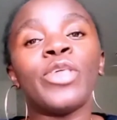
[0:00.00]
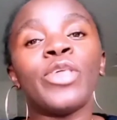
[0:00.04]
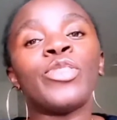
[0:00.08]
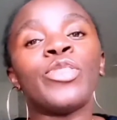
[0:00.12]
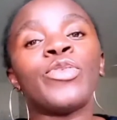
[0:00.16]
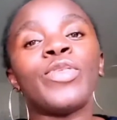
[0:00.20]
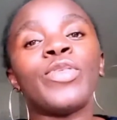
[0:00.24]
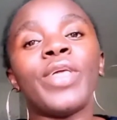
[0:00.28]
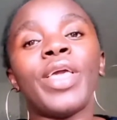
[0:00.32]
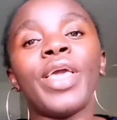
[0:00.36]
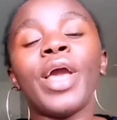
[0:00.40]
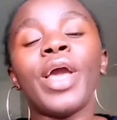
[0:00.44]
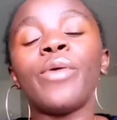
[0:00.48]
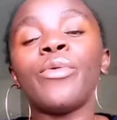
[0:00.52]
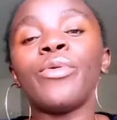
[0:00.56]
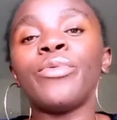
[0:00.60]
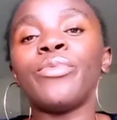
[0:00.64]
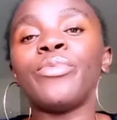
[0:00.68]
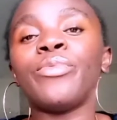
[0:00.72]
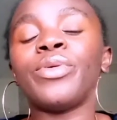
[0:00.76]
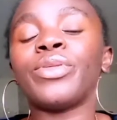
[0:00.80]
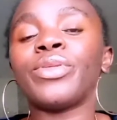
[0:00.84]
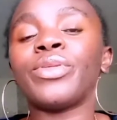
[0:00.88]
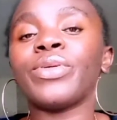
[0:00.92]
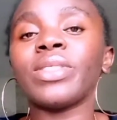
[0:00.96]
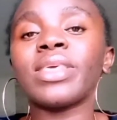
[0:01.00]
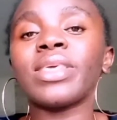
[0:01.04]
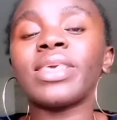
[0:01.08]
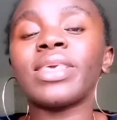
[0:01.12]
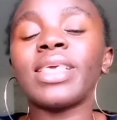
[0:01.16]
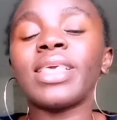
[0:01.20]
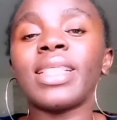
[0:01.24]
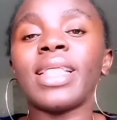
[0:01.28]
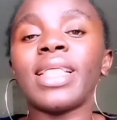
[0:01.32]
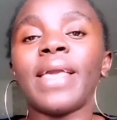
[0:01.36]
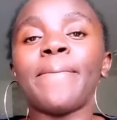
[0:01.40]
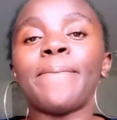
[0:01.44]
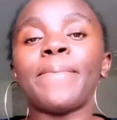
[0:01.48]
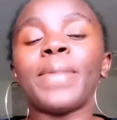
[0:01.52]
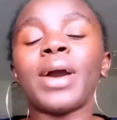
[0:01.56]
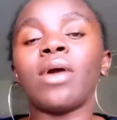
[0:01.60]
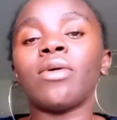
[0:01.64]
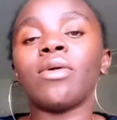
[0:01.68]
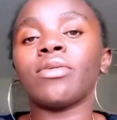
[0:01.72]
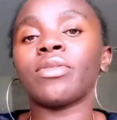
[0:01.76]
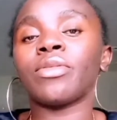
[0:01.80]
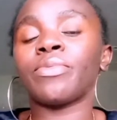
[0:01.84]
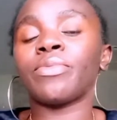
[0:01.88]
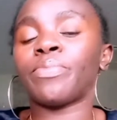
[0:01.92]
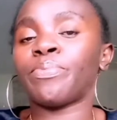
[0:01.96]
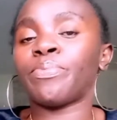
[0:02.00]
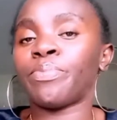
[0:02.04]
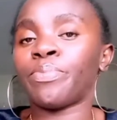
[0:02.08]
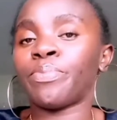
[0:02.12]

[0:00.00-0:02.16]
Today, we'll be talking about